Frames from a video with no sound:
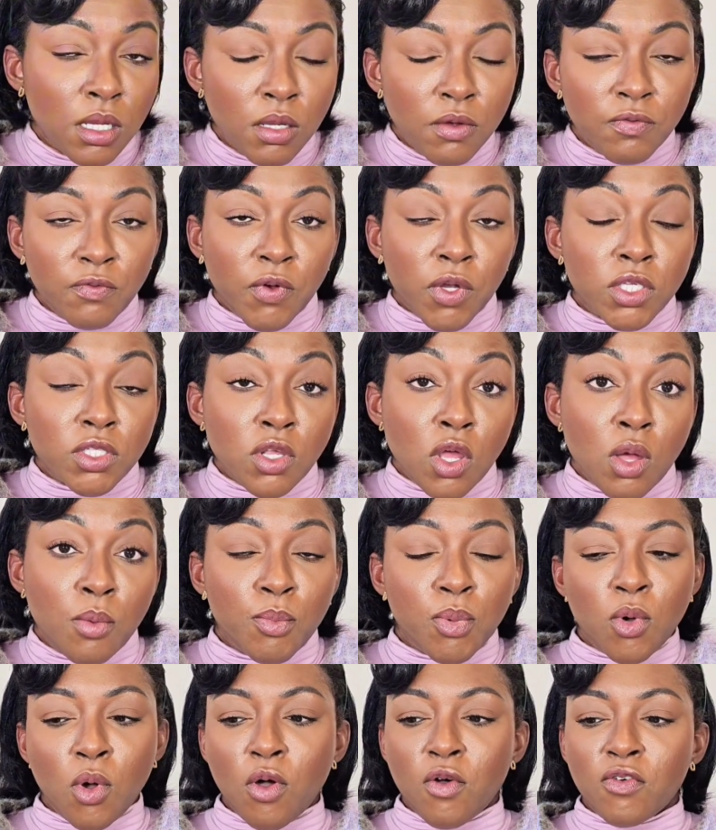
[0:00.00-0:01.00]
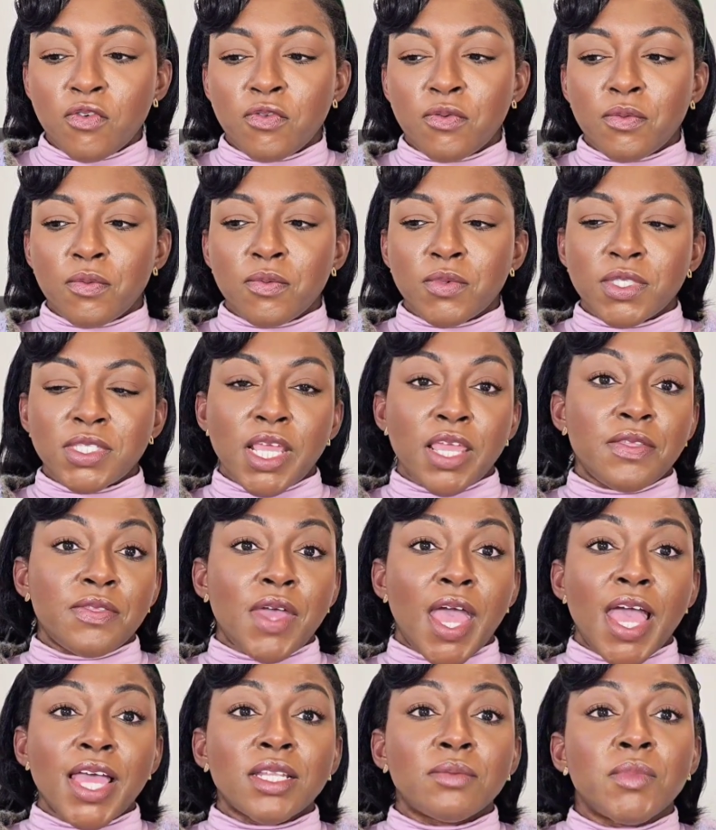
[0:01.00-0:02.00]
for example, of, say, the
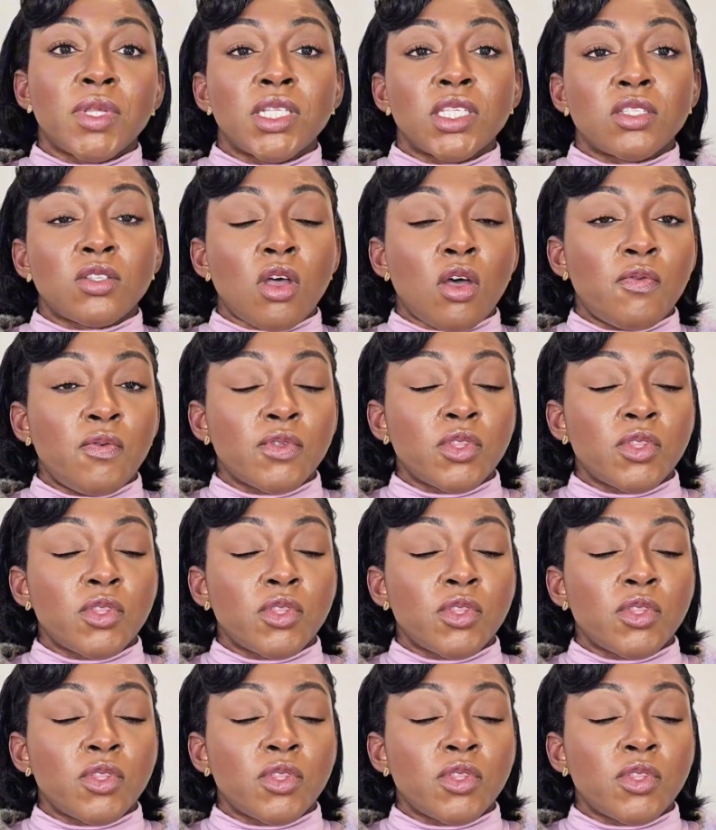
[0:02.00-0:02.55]
admin staff